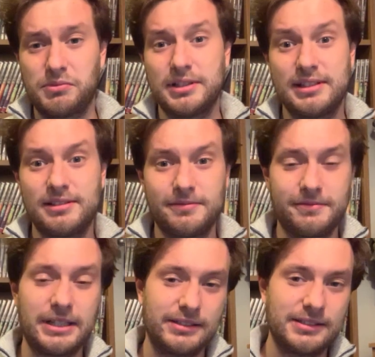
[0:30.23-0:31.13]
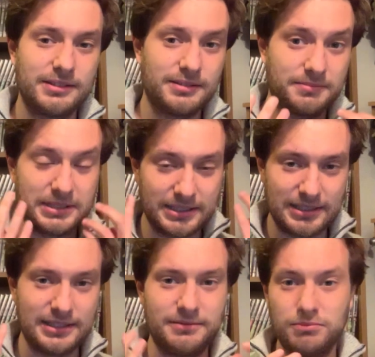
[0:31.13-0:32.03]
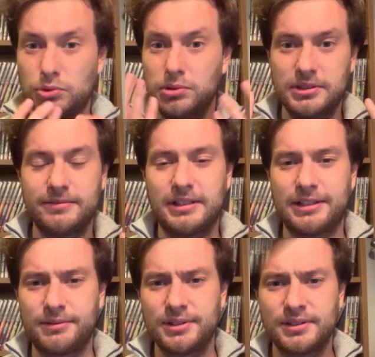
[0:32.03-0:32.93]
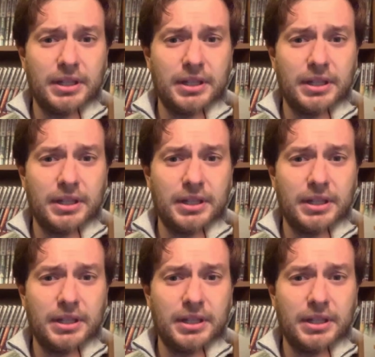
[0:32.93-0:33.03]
once he's infected by the water virus.